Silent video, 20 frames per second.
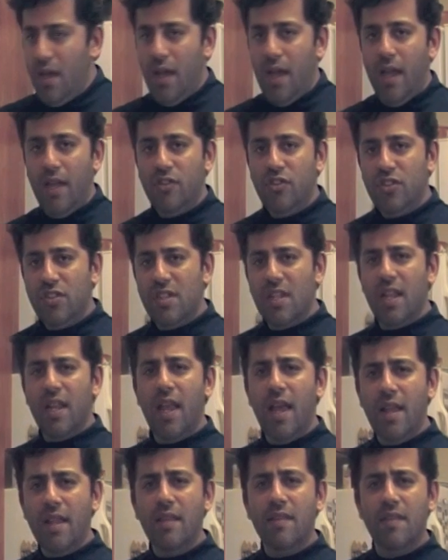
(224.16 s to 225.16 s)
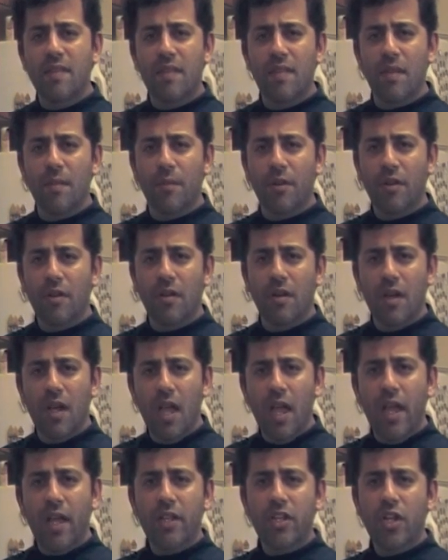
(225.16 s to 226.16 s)
and just let it simmer
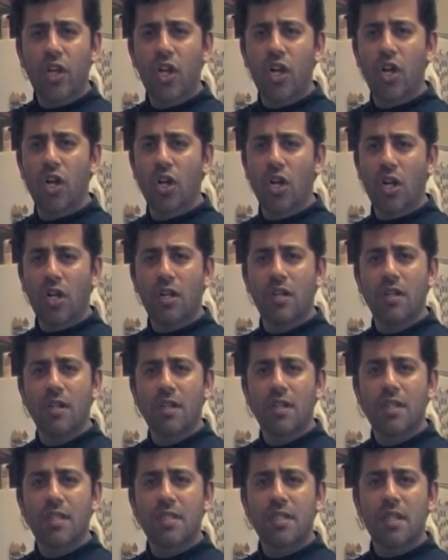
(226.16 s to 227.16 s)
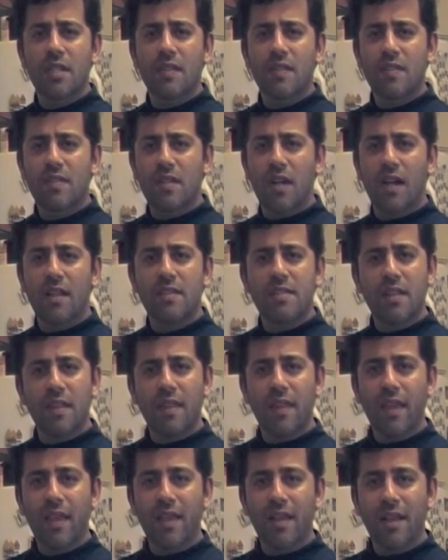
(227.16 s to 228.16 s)
and cook till it starts to
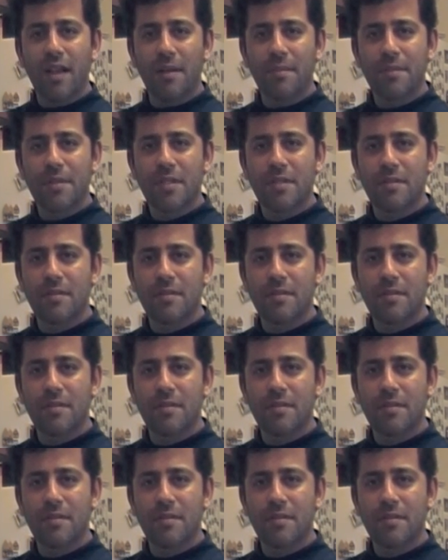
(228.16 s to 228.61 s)
thicken up.